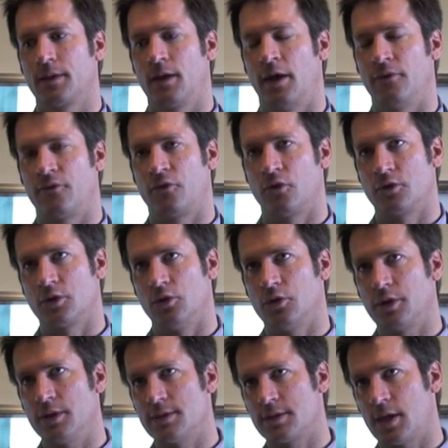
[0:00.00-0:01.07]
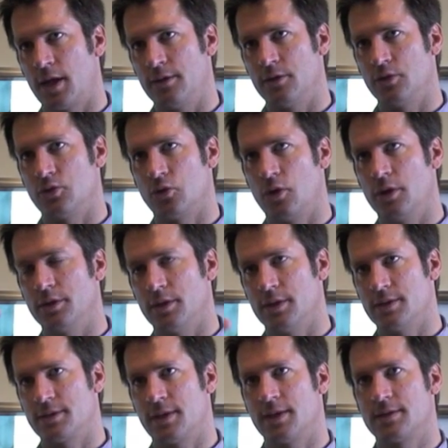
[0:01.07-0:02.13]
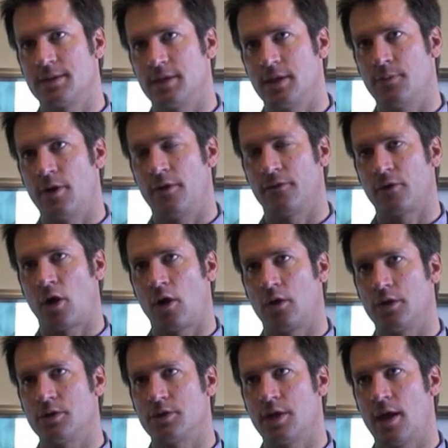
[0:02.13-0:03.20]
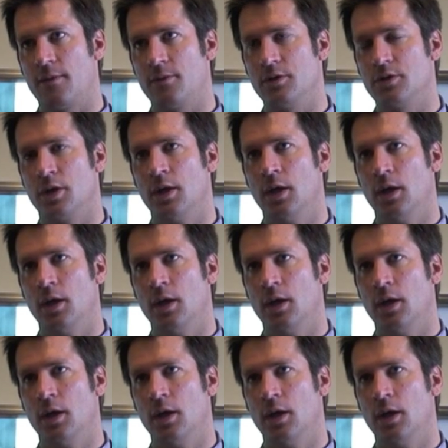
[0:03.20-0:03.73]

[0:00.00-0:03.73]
I first look inside the joint and assess the amount of cartilage damage.